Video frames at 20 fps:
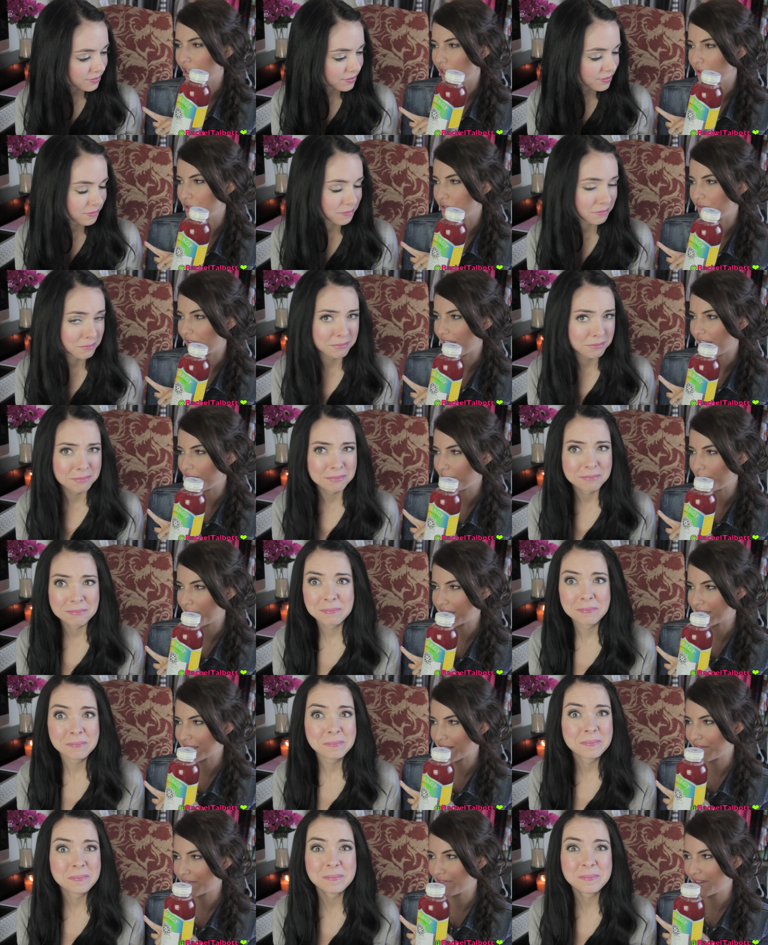Speaker 1: a huge fan of
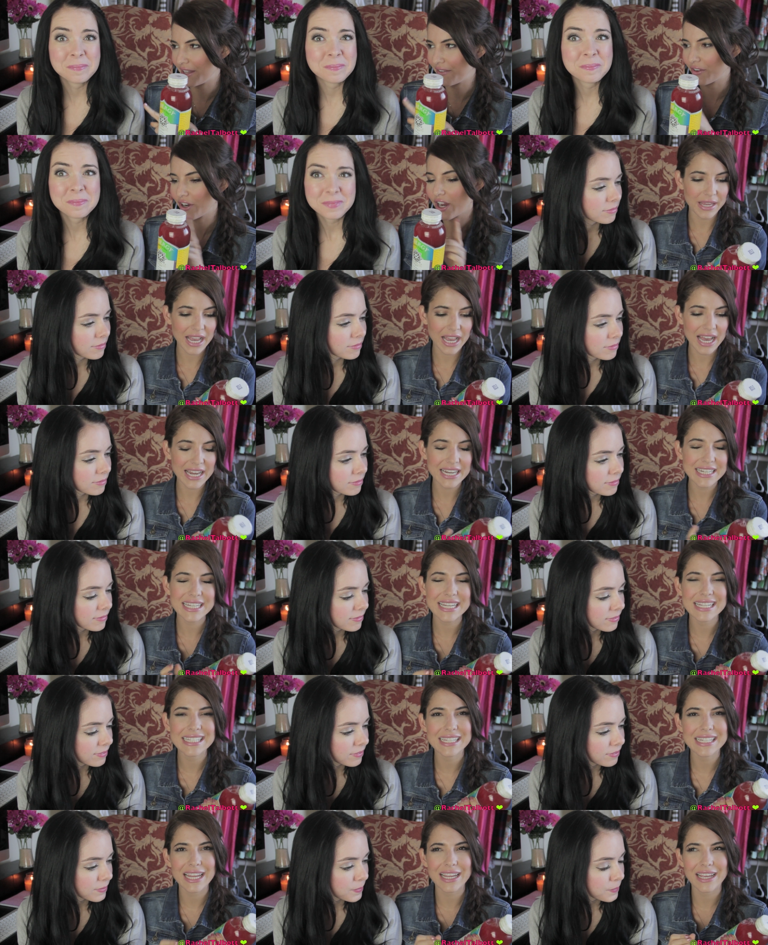because of the flavor. It kind of
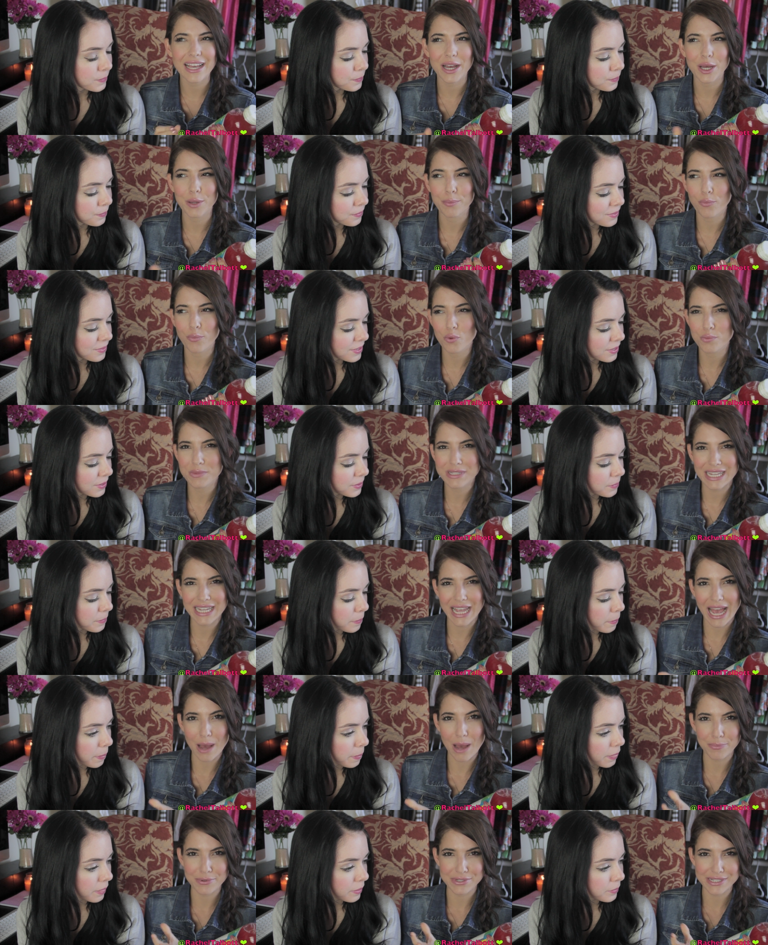tastes like um, almost
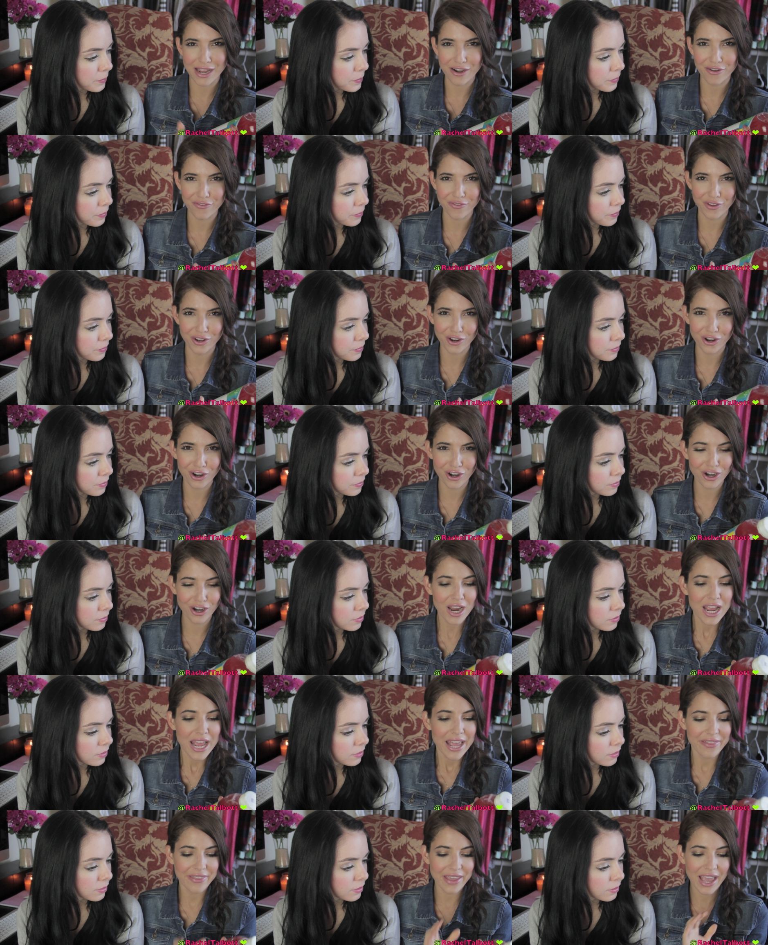like apple cider vinegar,
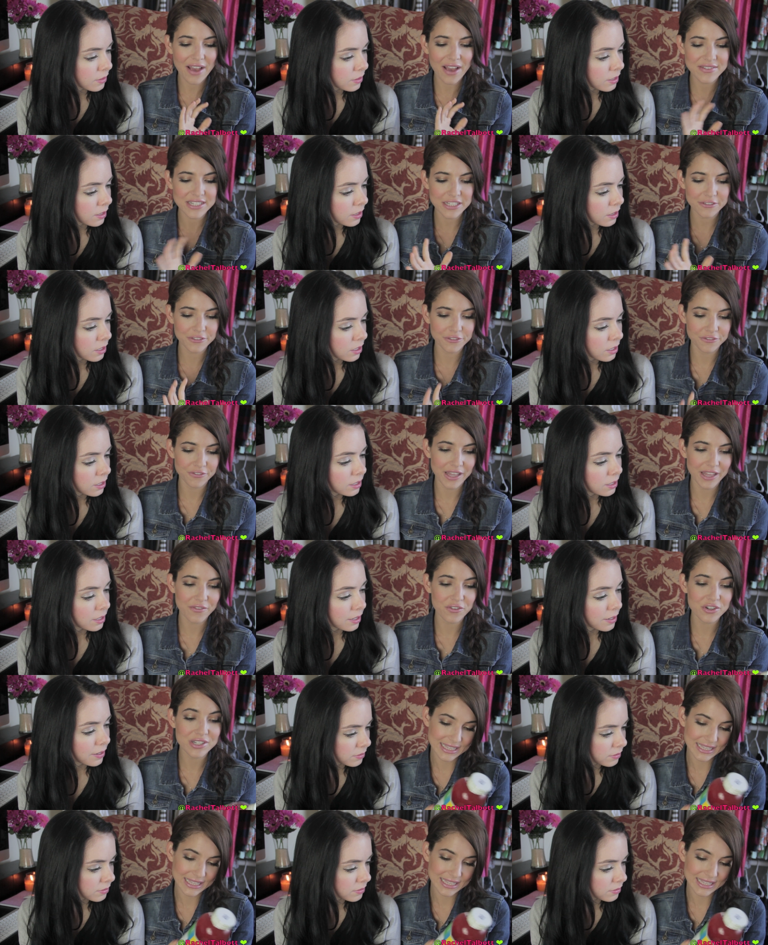and they have different flavors.